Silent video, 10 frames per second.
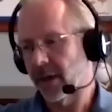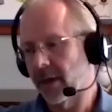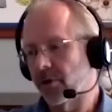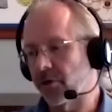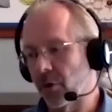
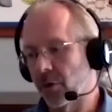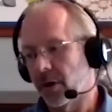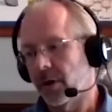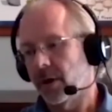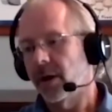Which so,
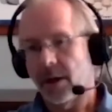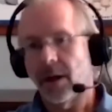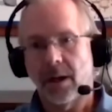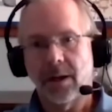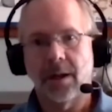is going to be
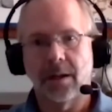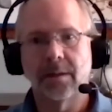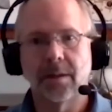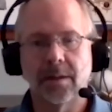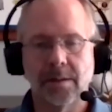very
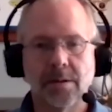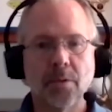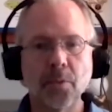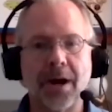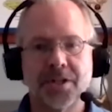problematic.
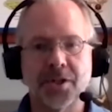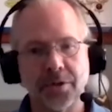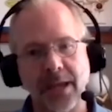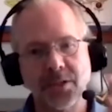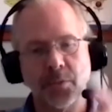Right.
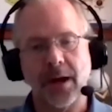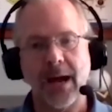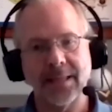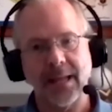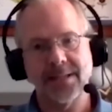So that's why
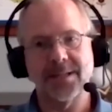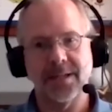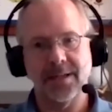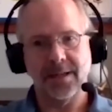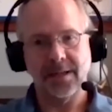I like
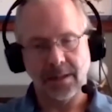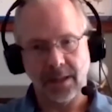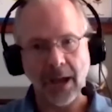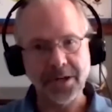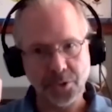to,
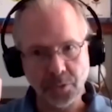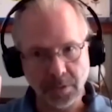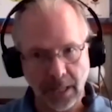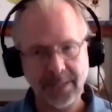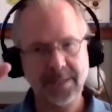I do
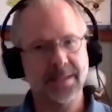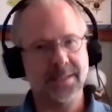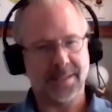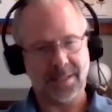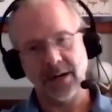like
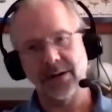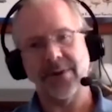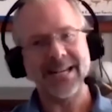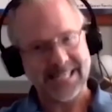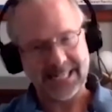this kind of
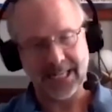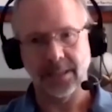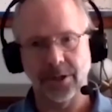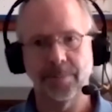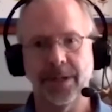idea a
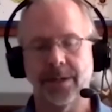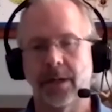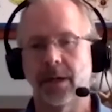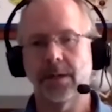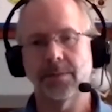little bit.
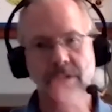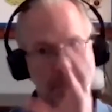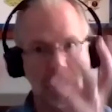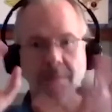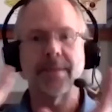Uh,
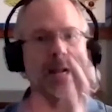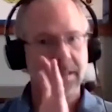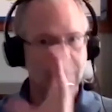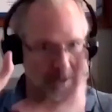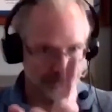the, and then I
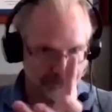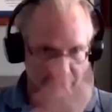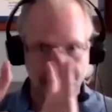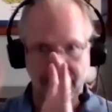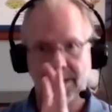love,
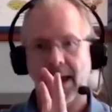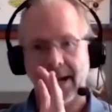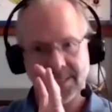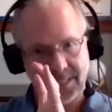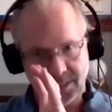saw the
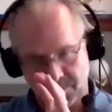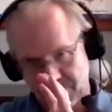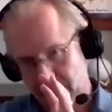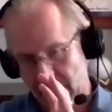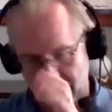access
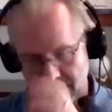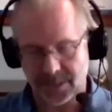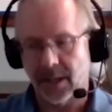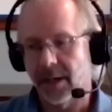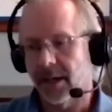
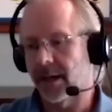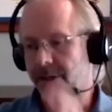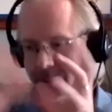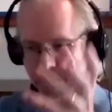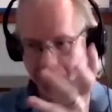blocks
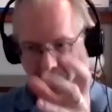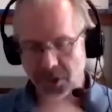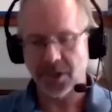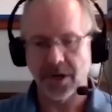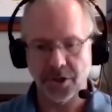uh, yep.
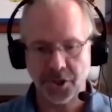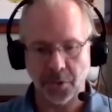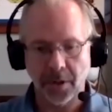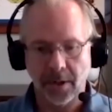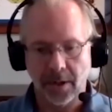distinction here.
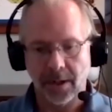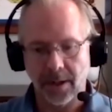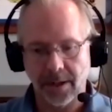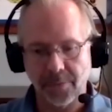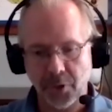So
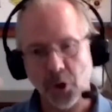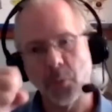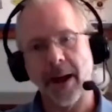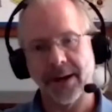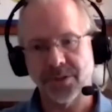uh, if we go
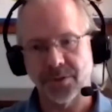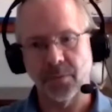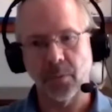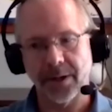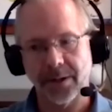back to
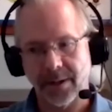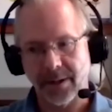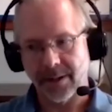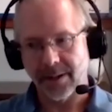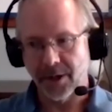what
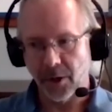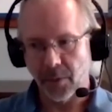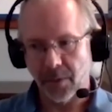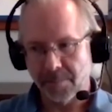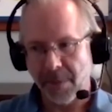you
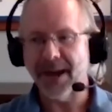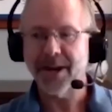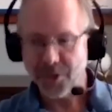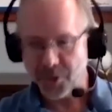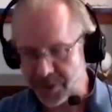know my
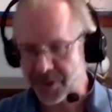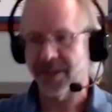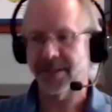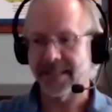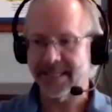
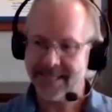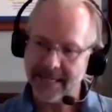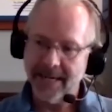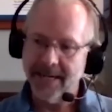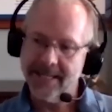intuition at least
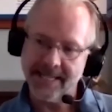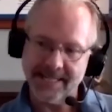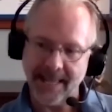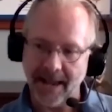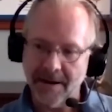is
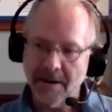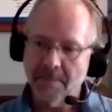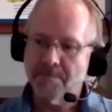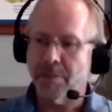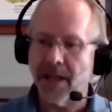is that
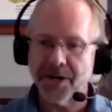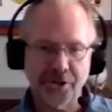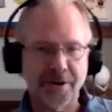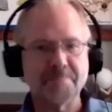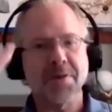
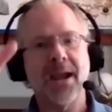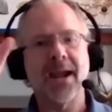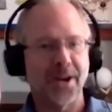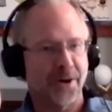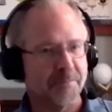pleasure and
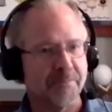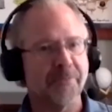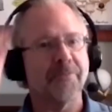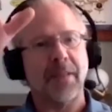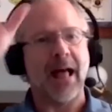pain are
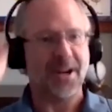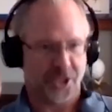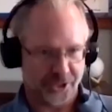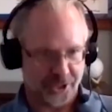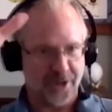
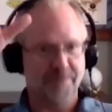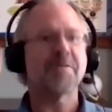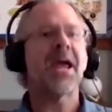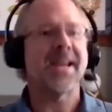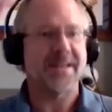flashes of
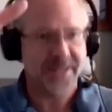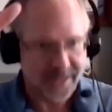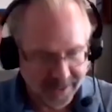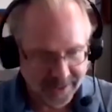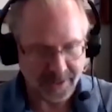paint
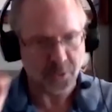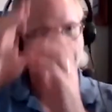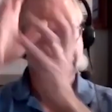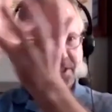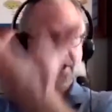across yeah.